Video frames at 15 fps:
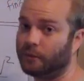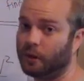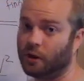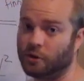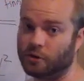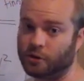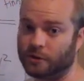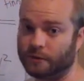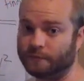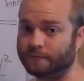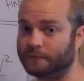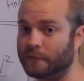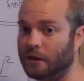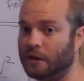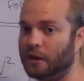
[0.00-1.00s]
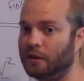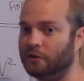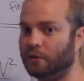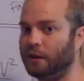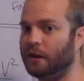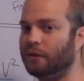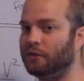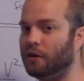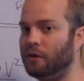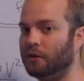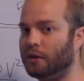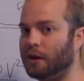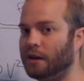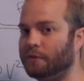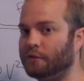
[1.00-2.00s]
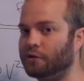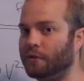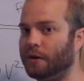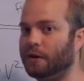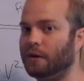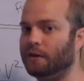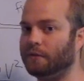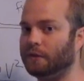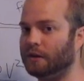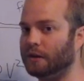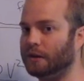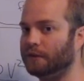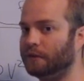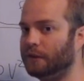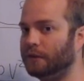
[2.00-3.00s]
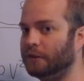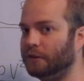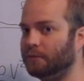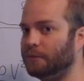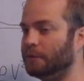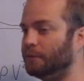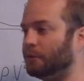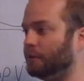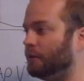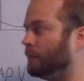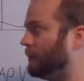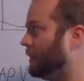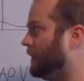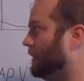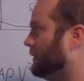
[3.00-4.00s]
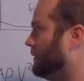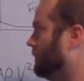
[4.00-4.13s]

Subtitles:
larger. So again, it's all kind of a trade-off, and you kind of got to experiment with different things,